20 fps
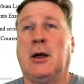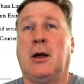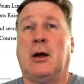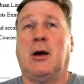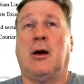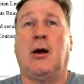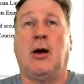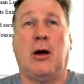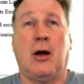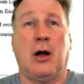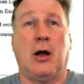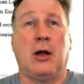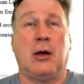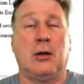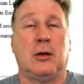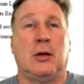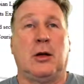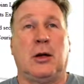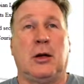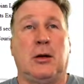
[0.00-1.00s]

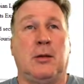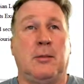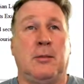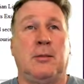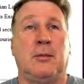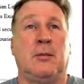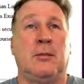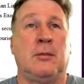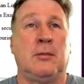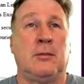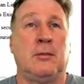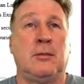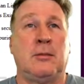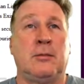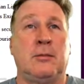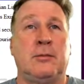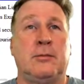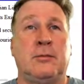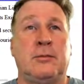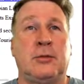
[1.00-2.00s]
All
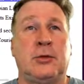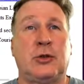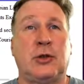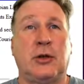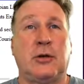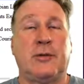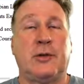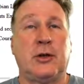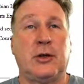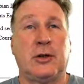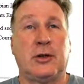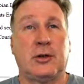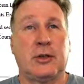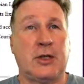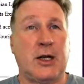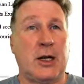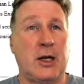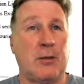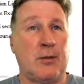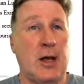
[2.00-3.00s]
servers
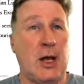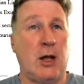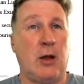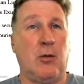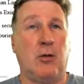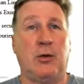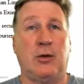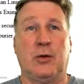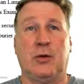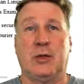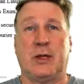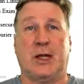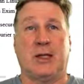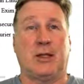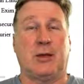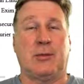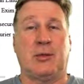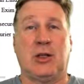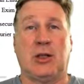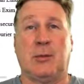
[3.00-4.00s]
sending mail will use
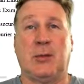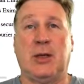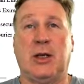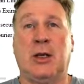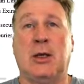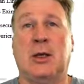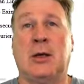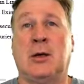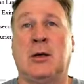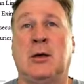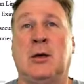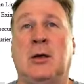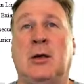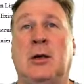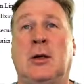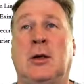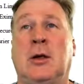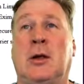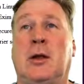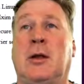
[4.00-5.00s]
SMTP.
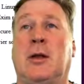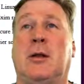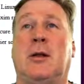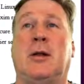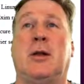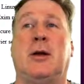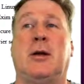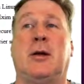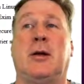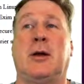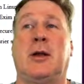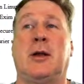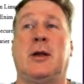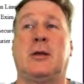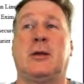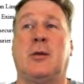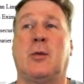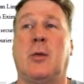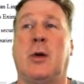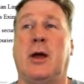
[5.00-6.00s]
There is
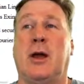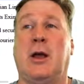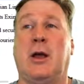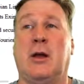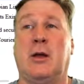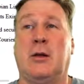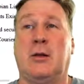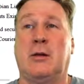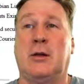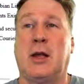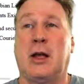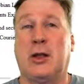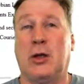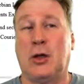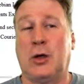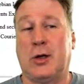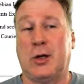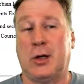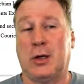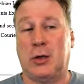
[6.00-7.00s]
a way that you
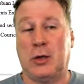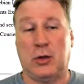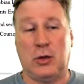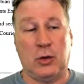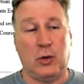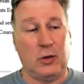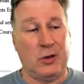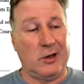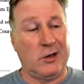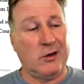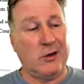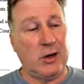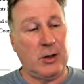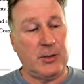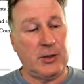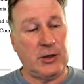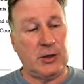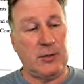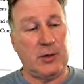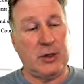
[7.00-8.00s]
can do
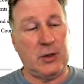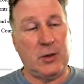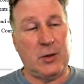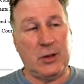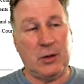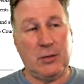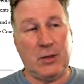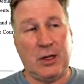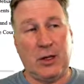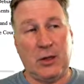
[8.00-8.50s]
encryption between the mail